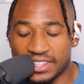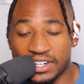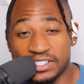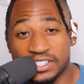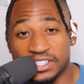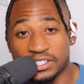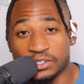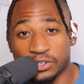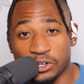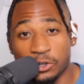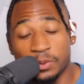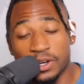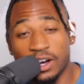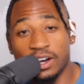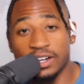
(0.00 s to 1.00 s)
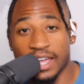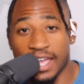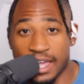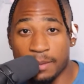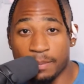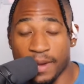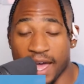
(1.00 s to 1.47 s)
There's this group called
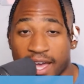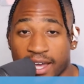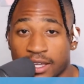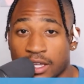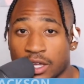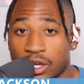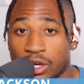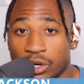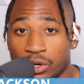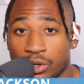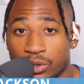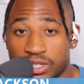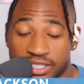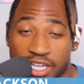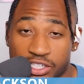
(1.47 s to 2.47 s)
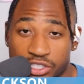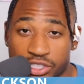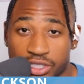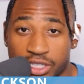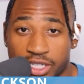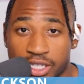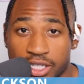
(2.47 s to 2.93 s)
AIPAC who
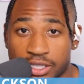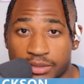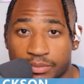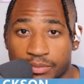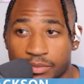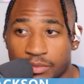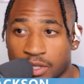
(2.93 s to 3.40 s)
essentially,